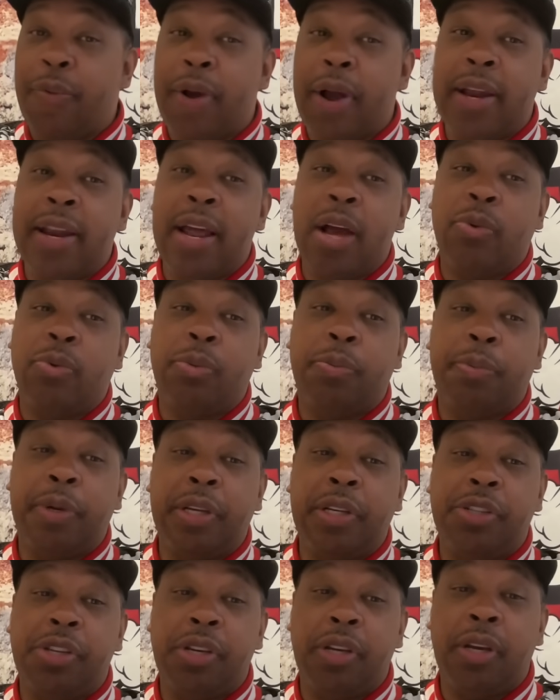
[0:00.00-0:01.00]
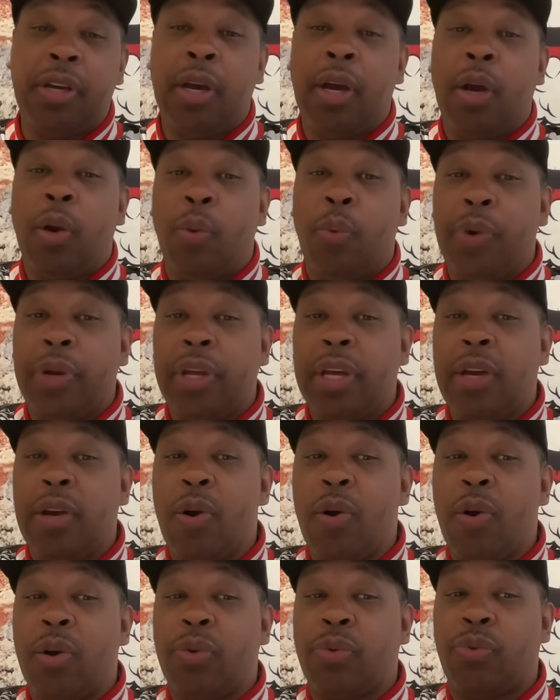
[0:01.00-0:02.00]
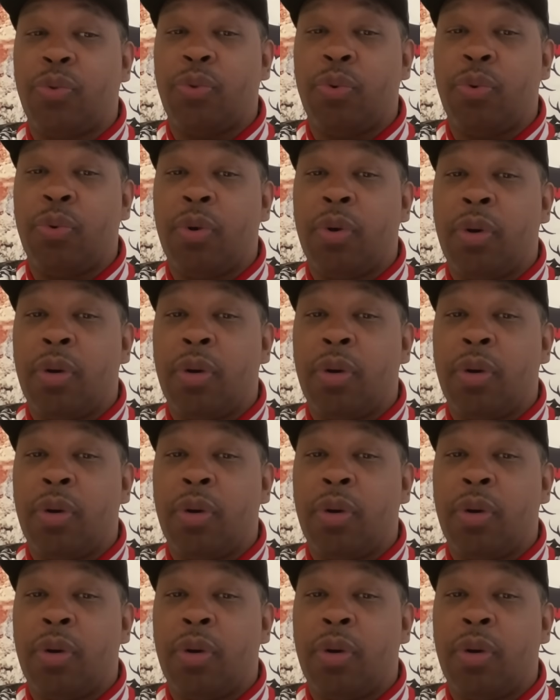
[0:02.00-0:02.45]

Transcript: right now with BG, what he going through.